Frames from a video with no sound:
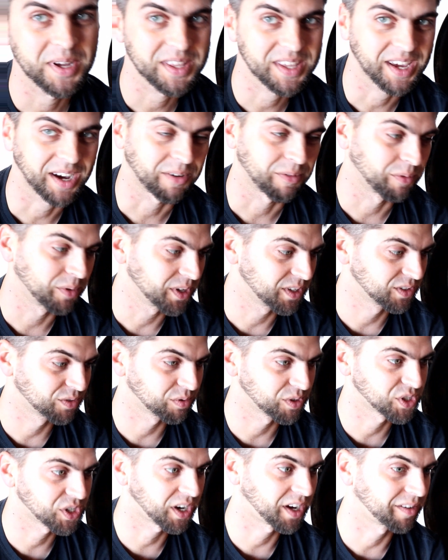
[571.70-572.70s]
But yeah, we
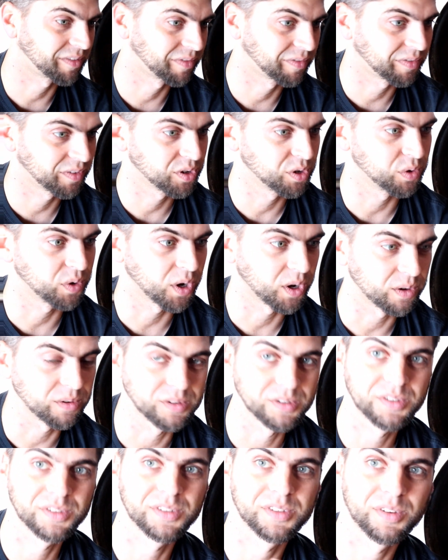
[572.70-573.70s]
switch off who
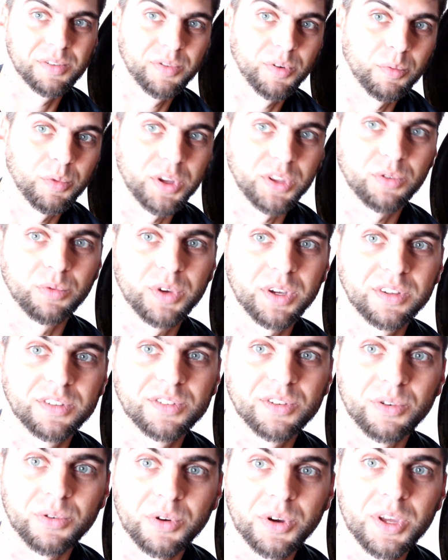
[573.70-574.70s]
hosts from week to
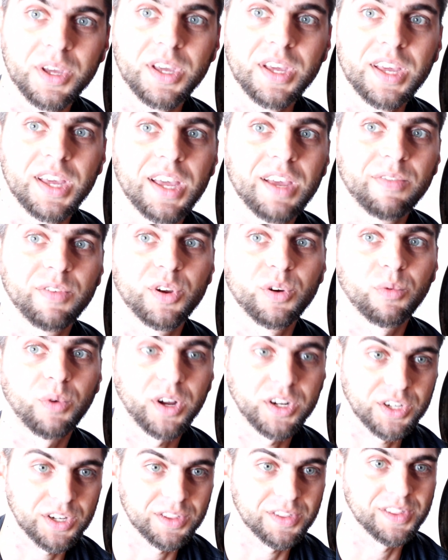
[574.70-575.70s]
week. So if you're
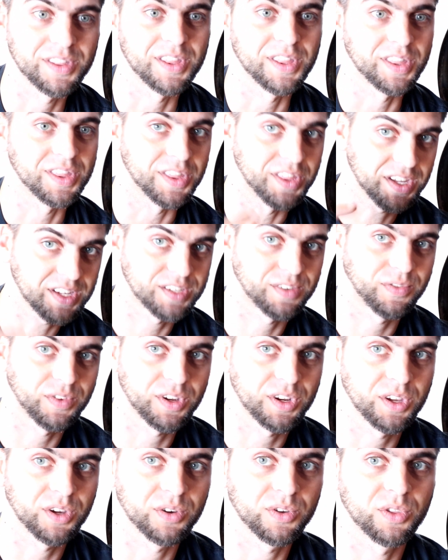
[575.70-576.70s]
watching this
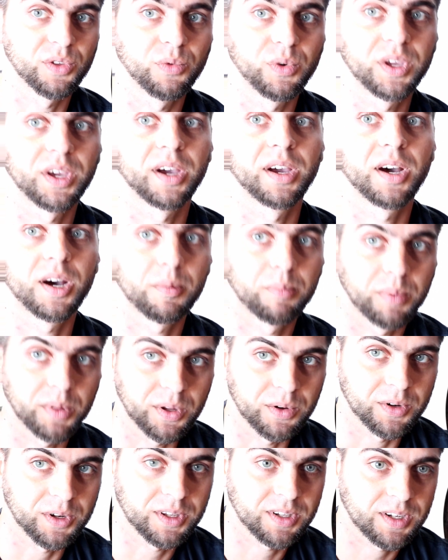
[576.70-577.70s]
video the week I
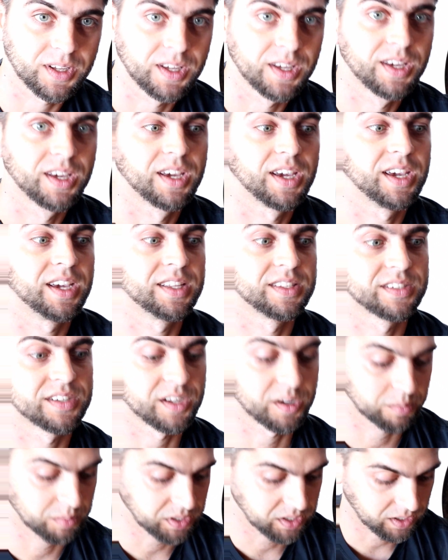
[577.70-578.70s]
upload it,
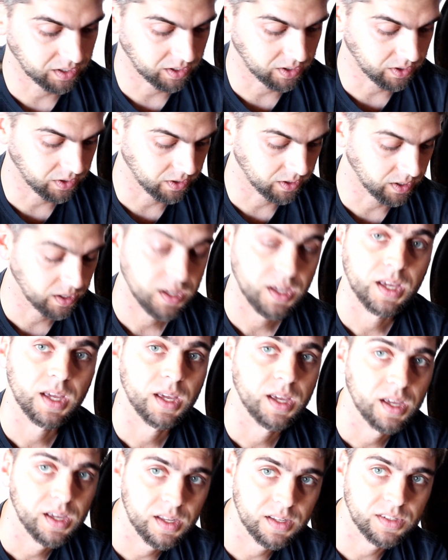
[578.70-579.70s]
it's going to be on
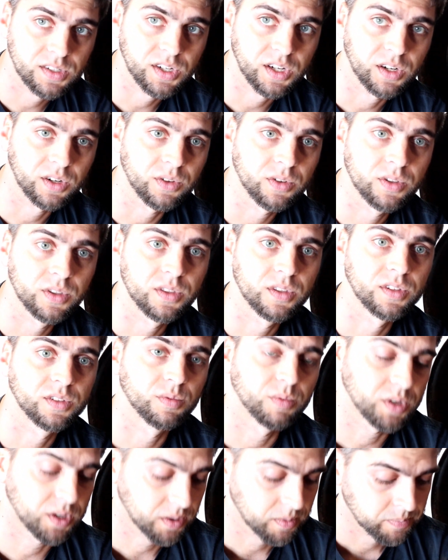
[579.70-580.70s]
his channel
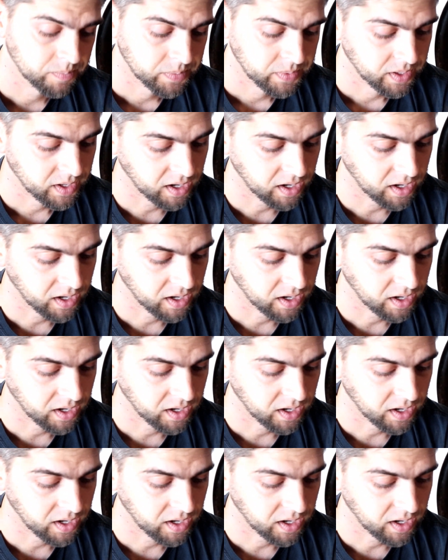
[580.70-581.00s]
this week.